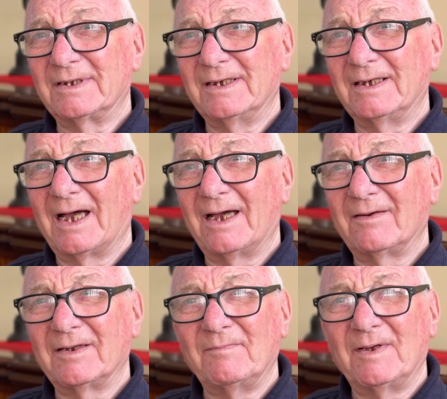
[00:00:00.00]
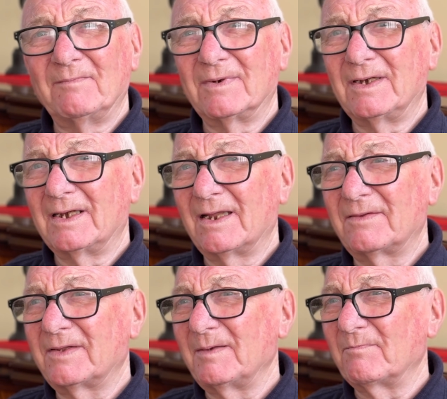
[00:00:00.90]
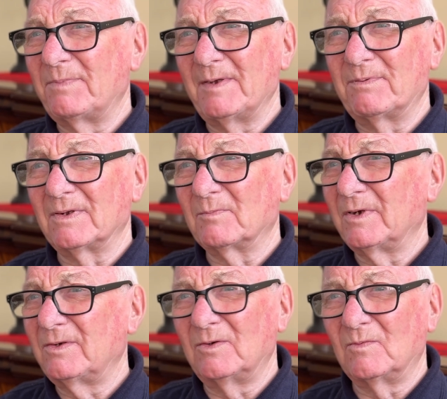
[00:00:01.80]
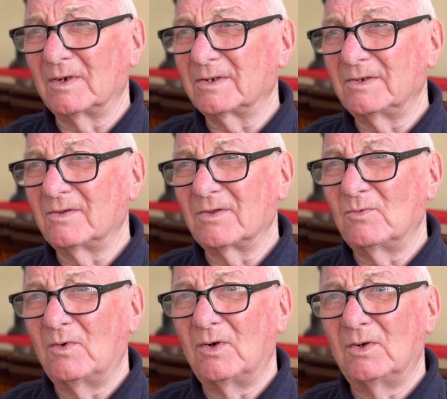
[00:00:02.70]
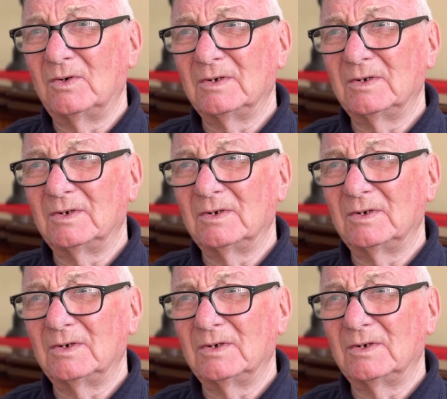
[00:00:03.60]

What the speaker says: I remember it, and I think people, we don't want another war.